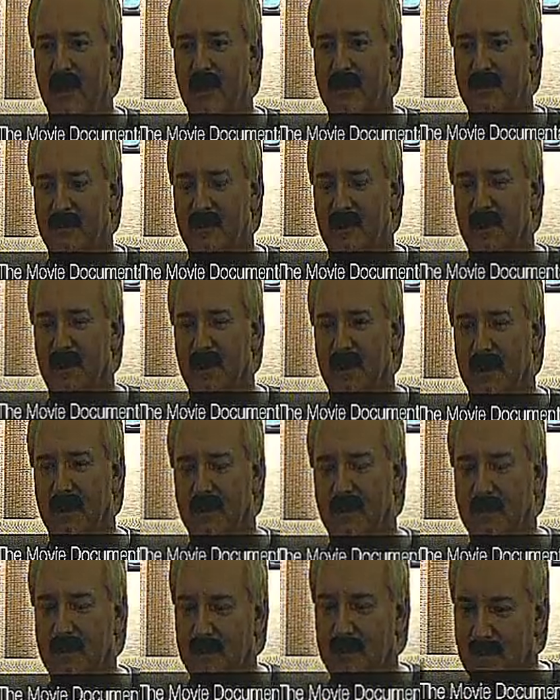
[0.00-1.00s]

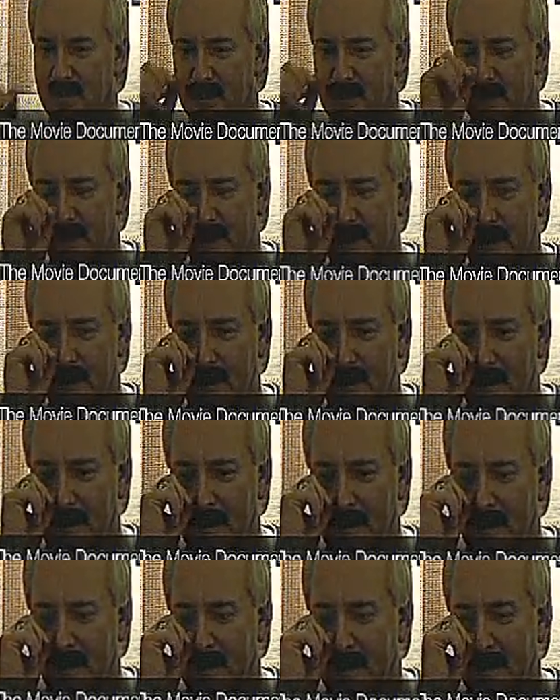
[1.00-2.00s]
experience.
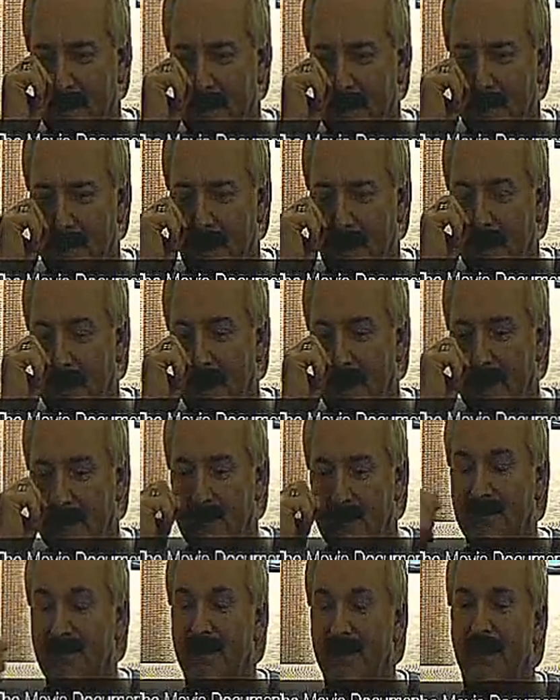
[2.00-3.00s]
I
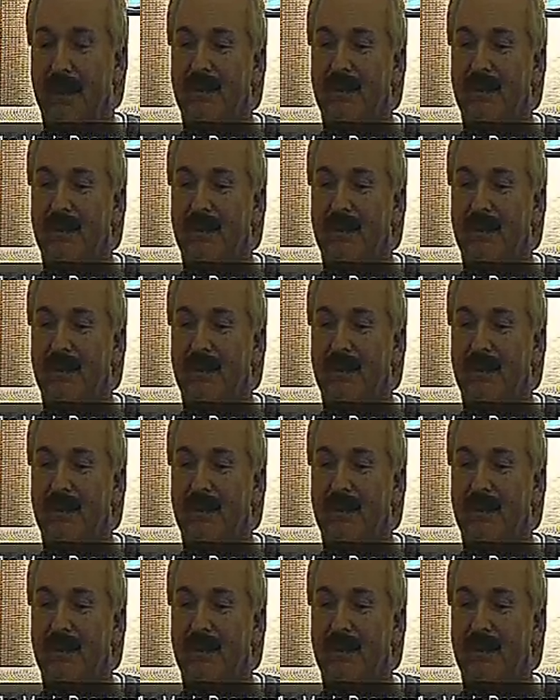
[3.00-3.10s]
had no